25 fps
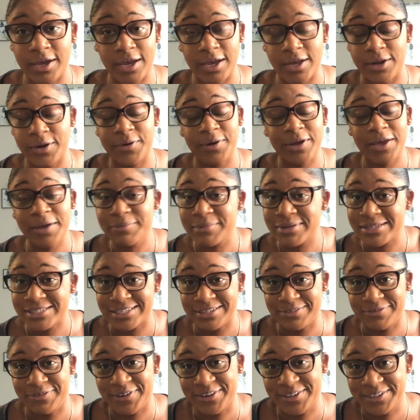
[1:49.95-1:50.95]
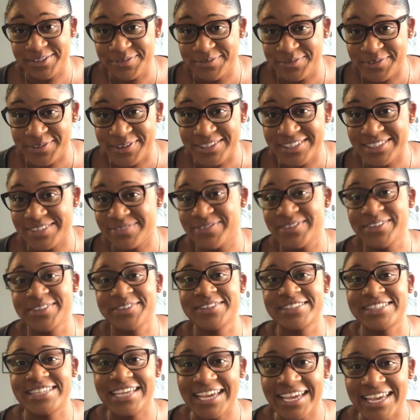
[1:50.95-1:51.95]
it don't get missing first of all someone
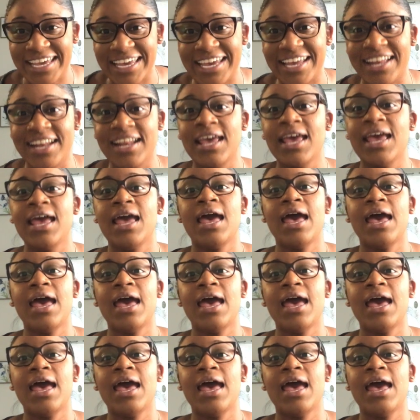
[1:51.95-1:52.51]
will take it